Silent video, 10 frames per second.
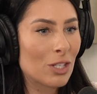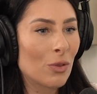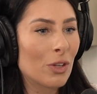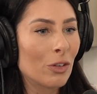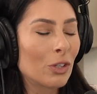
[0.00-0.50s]

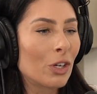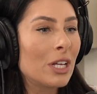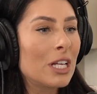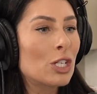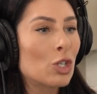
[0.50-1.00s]
So they're
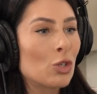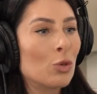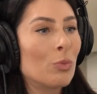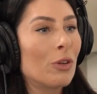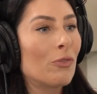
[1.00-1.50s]
learning
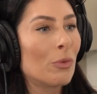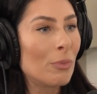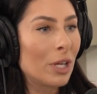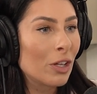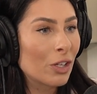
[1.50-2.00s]
to be
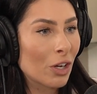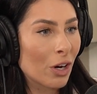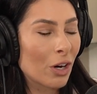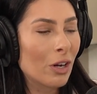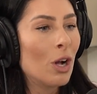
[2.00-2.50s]

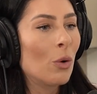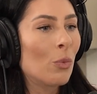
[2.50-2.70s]
familiar